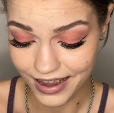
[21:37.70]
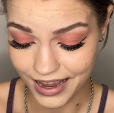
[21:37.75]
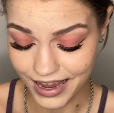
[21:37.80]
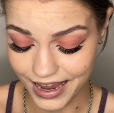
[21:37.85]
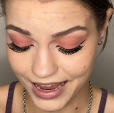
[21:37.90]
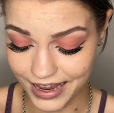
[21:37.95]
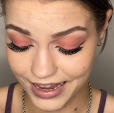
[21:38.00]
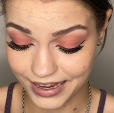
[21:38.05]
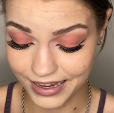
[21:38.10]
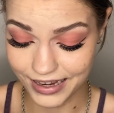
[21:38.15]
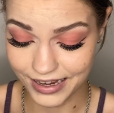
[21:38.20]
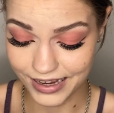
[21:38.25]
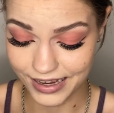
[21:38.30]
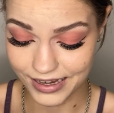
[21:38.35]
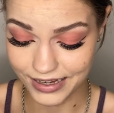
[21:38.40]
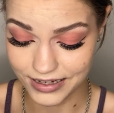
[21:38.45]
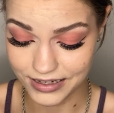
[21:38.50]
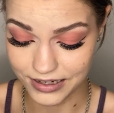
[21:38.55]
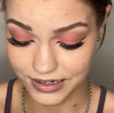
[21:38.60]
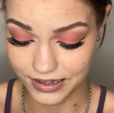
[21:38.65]

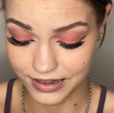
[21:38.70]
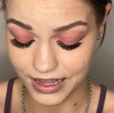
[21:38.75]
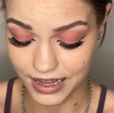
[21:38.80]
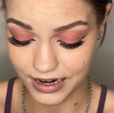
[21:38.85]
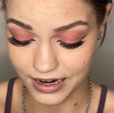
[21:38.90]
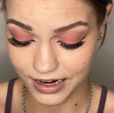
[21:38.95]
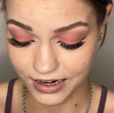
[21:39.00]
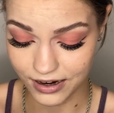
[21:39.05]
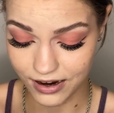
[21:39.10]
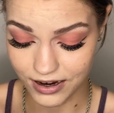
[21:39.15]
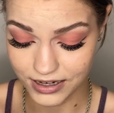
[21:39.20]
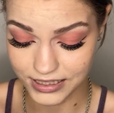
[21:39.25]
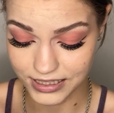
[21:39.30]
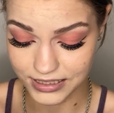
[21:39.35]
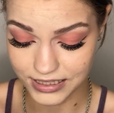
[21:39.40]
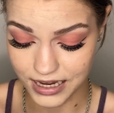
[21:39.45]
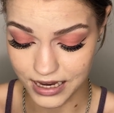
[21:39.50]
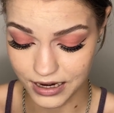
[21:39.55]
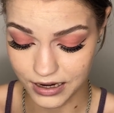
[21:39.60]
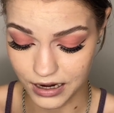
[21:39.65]
And then I got
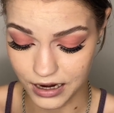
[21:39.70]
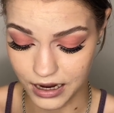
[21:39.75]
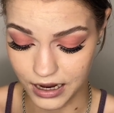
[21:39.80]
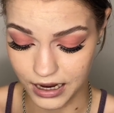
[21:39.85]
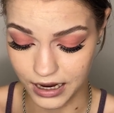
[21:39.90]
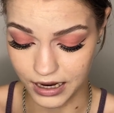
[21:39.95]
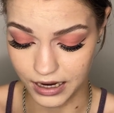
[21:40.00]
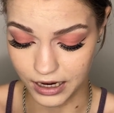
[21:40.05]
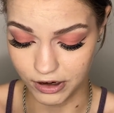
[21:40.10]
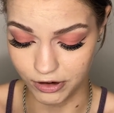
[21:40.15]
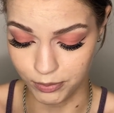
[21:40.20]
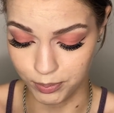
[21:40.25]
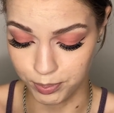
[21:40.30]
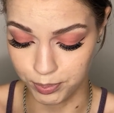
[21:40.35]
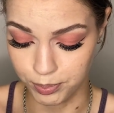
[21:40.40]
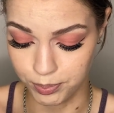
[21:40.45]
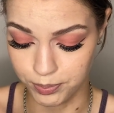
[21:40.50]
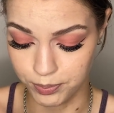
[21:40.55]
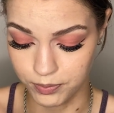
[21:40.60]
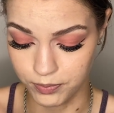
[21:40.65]
sent a
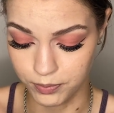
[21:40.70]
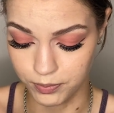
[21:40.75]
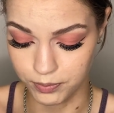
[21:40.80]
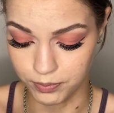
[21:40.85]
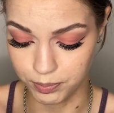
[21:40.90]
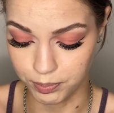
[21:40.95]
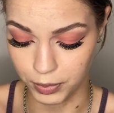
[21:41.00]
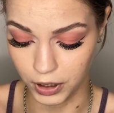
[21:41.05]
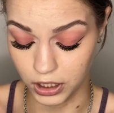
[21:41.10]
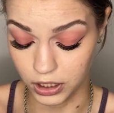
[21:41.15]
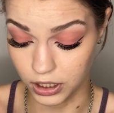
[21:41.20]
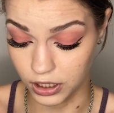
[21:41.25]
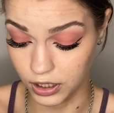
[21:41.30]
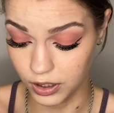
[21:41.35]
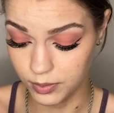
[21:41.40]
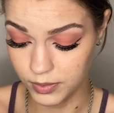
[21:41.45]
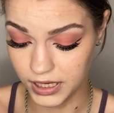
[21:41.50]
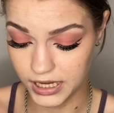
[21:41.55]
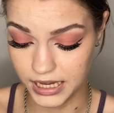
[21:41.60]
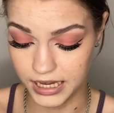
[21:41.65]

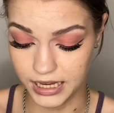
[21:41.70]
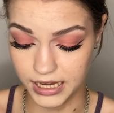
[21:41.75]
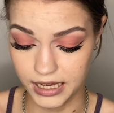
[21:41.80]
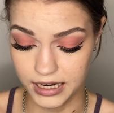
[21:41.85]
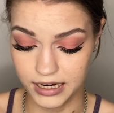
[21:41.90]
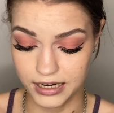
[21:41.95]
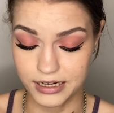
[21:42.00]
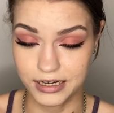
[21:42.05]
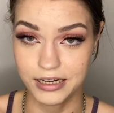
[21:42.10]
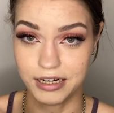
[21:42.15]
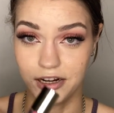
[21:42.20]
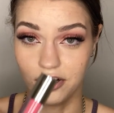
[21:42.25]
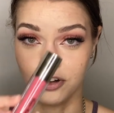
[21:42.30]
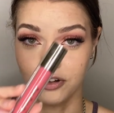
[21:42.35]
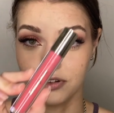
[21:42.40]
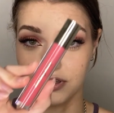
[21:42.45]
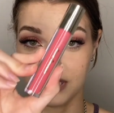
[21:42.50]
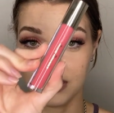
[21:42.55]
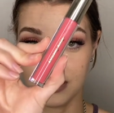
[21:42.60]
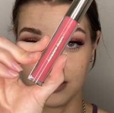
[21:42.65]
balm in
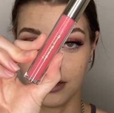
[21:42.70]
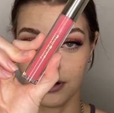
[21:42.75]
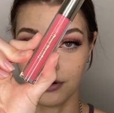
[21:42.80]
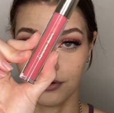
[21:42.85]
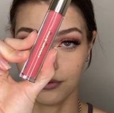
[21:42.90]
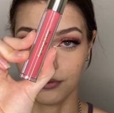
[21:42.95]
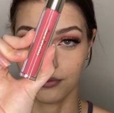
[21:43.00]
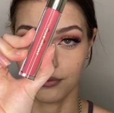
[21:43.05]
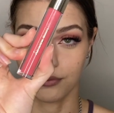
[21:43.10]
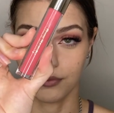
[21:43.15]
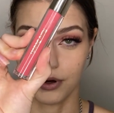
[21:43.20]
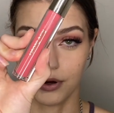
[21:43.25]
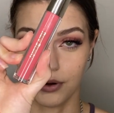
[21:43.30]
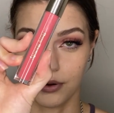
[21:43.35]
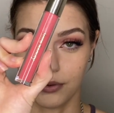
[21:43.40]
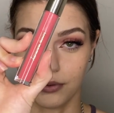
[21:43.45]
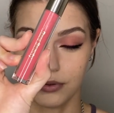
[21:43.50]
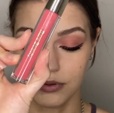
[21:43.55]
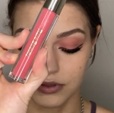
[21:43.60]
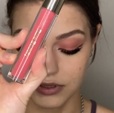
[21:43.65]
Nearly
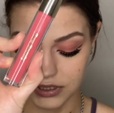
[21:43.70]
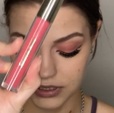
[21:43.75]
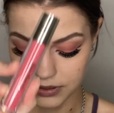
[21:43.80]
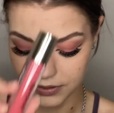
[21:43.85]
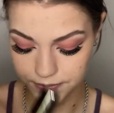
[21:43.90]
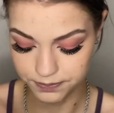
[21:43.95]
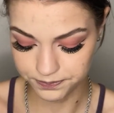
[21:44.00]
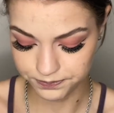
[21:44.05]
Rose.